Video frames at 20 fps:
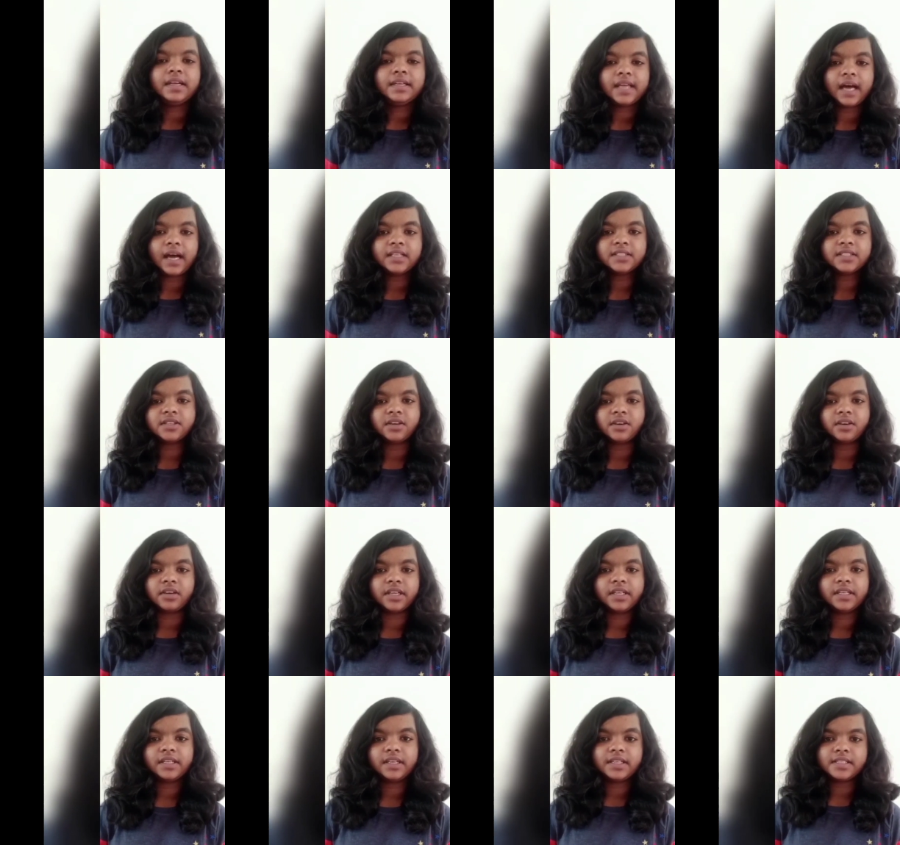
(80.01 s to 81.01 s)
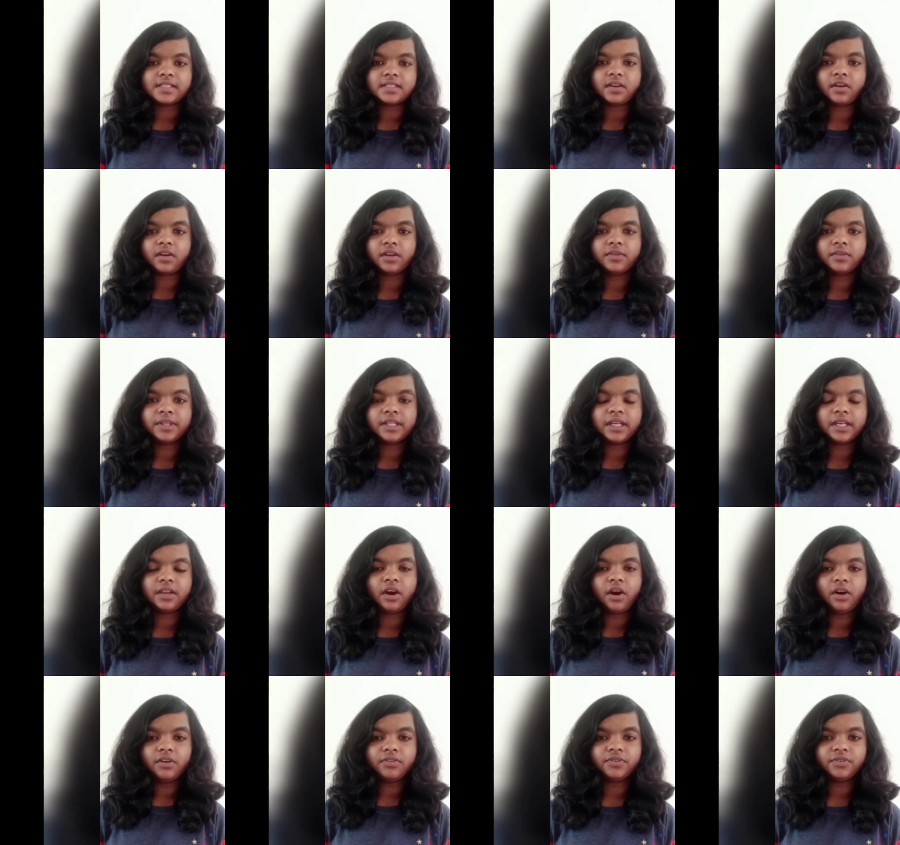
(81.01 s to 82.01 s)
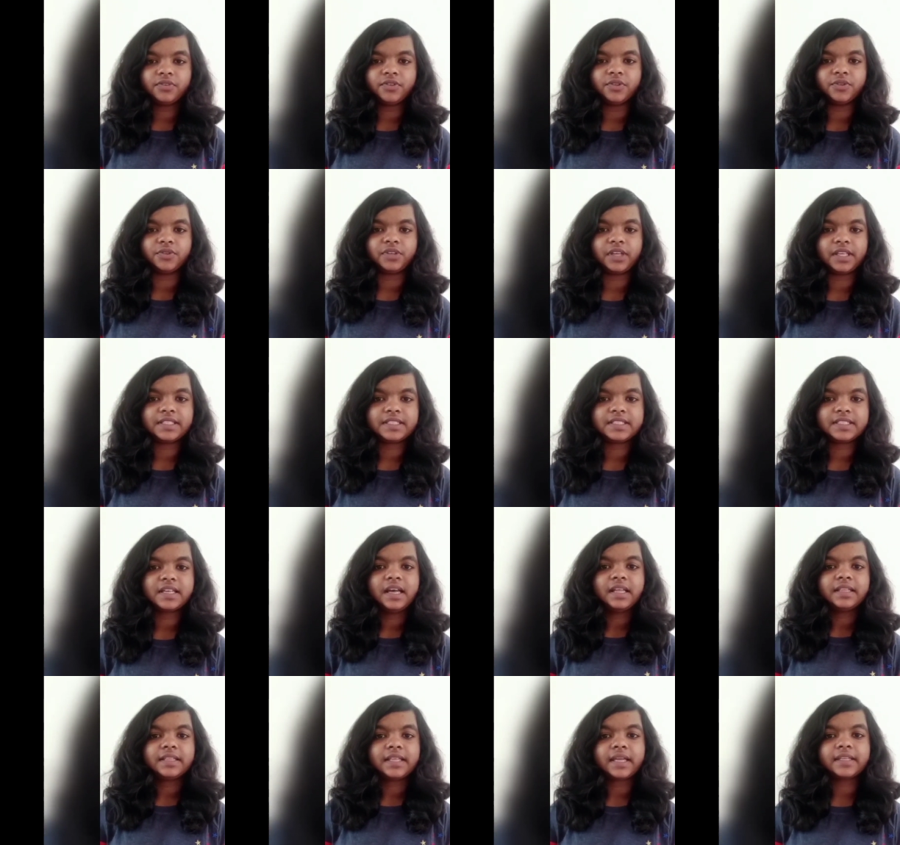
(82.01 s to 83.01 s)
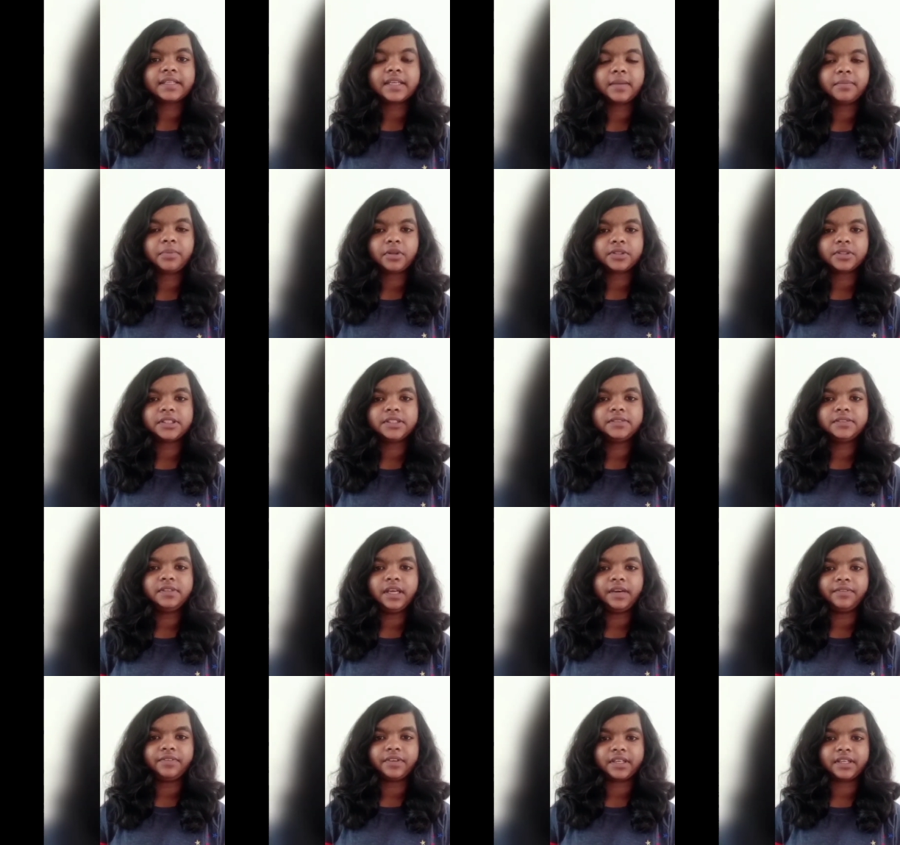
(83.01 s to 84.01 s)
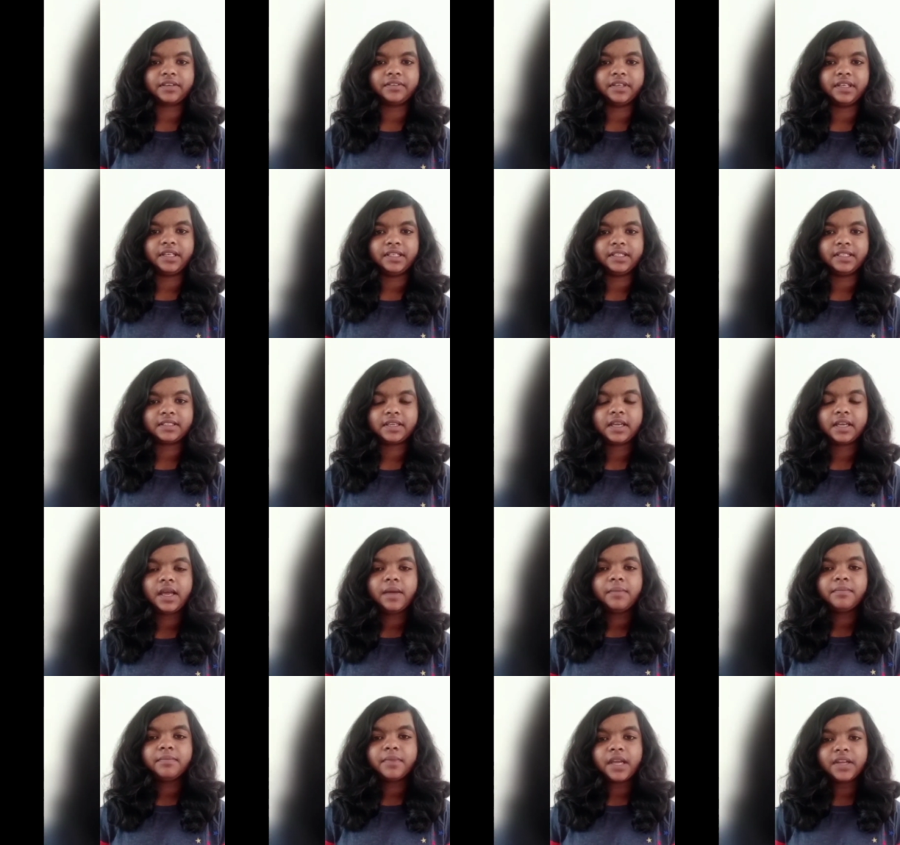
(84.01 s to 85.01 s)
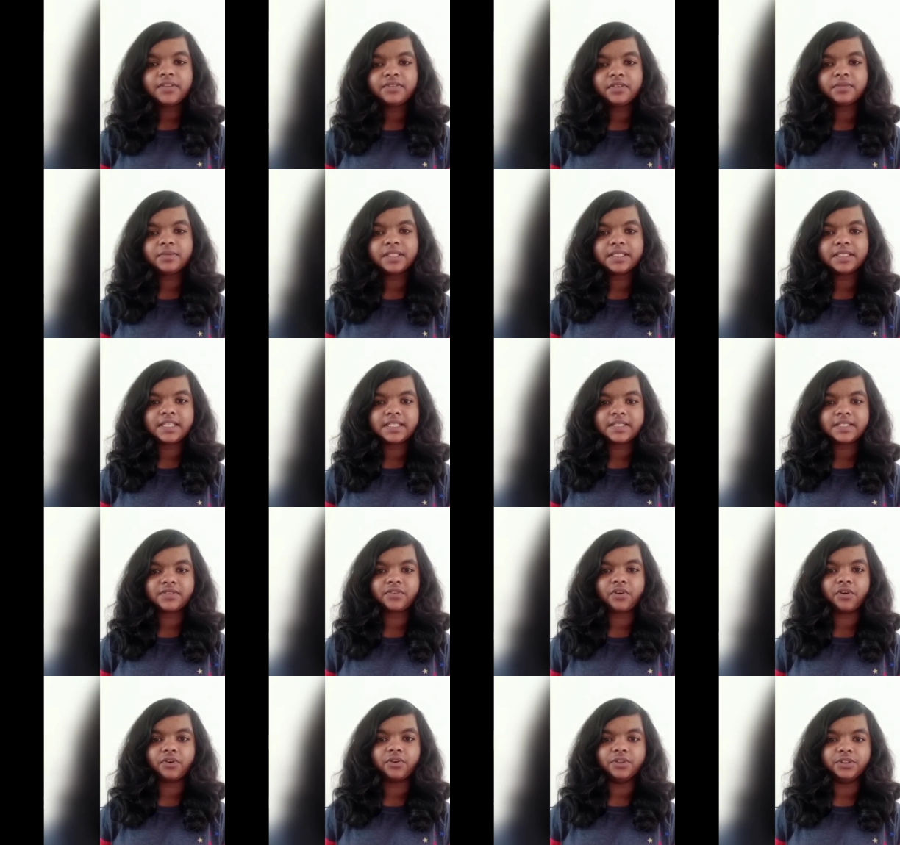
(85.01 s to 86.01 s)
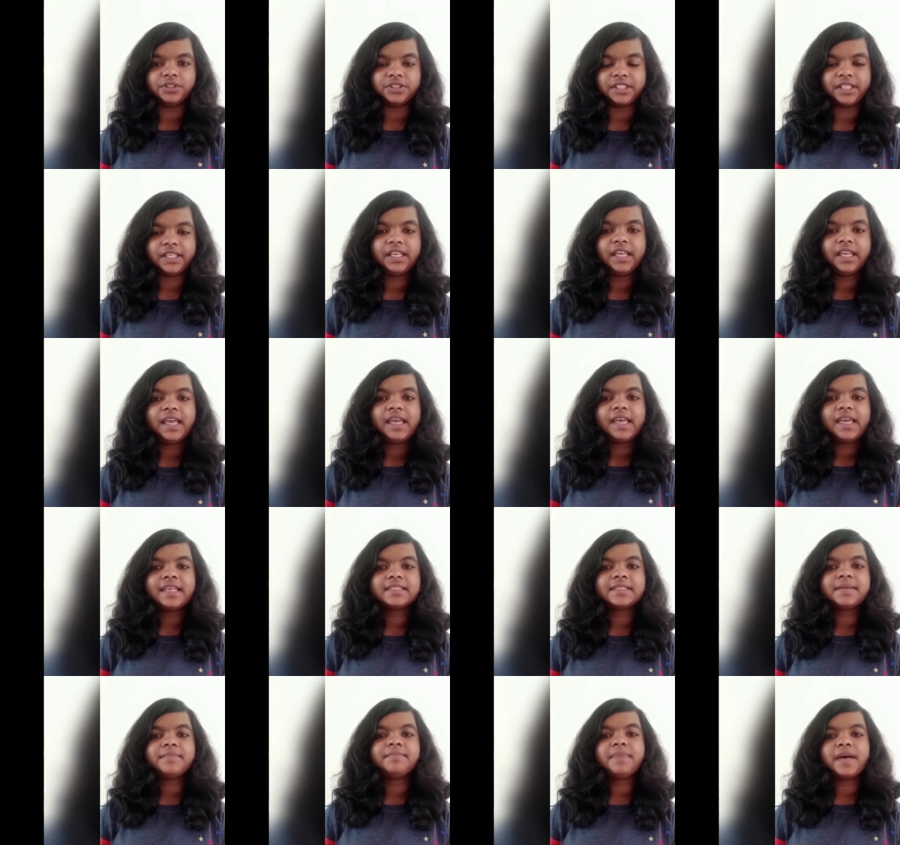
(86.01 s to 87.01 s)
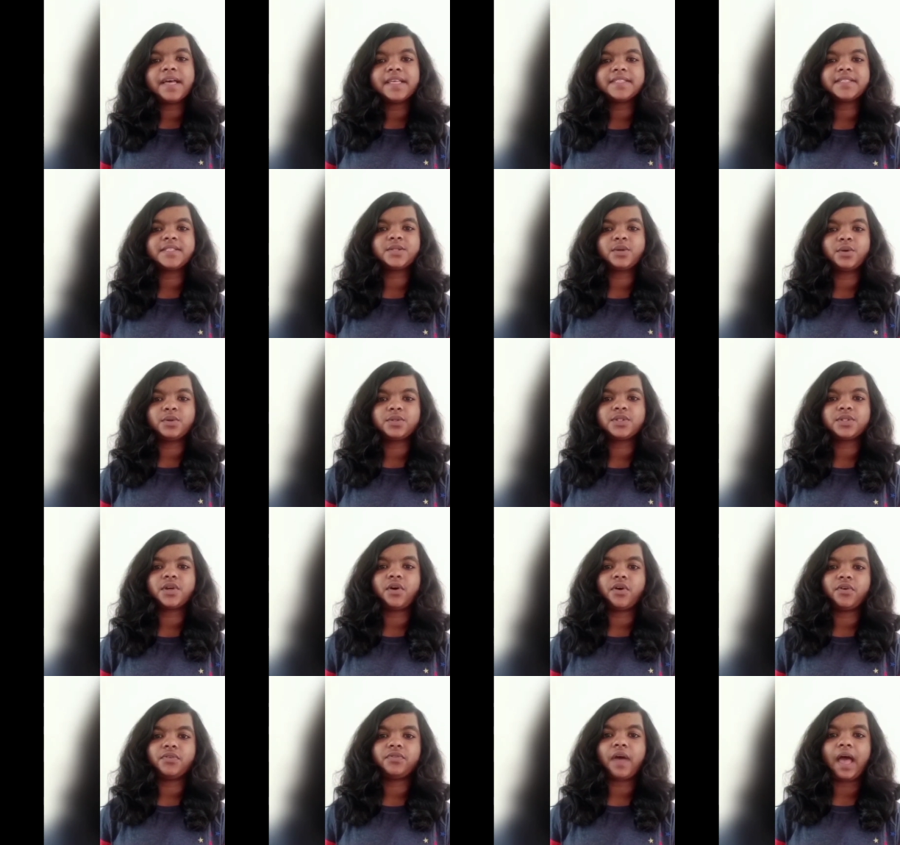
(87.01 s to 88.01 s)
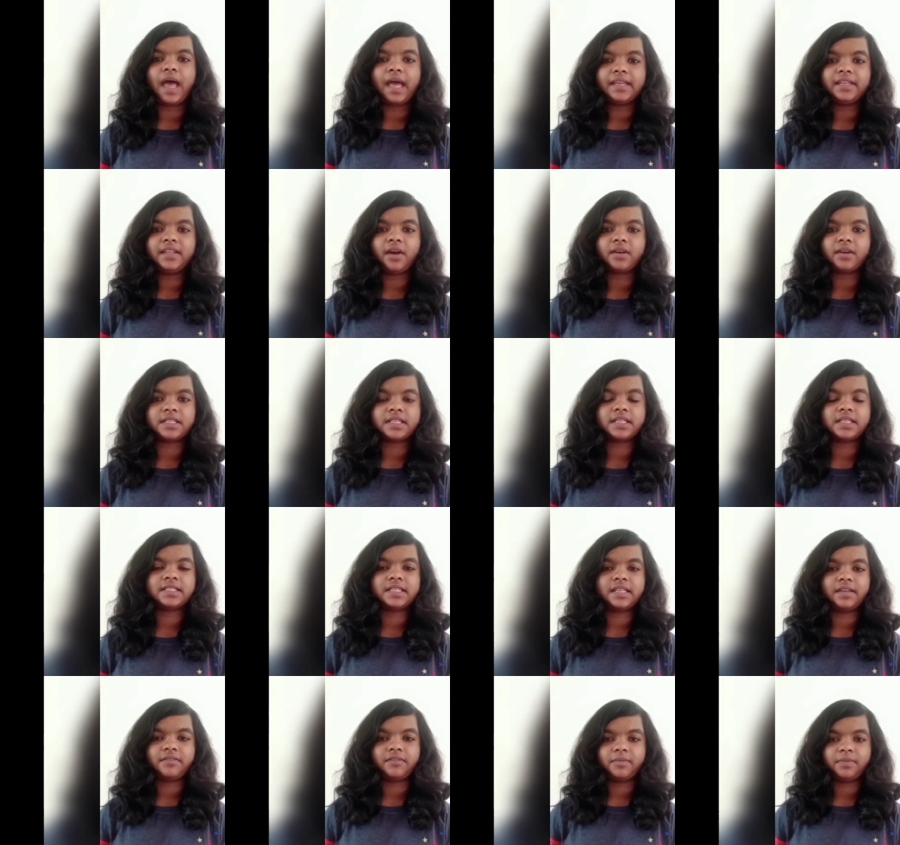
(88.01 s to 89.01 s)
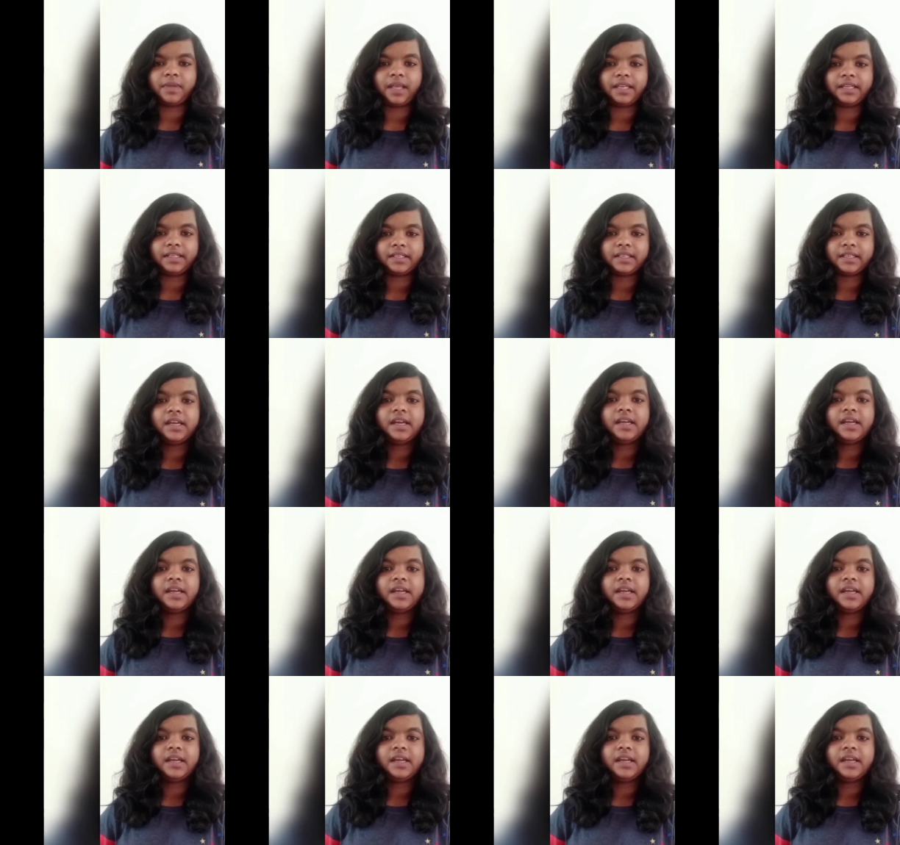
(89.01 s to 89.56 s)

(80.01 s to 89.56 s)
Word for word: Dark chocolate is loaded with a lot of nutrients that can positively affect our health. Made from the seeds of cocoa tree is the best source of antioxidants in our planet.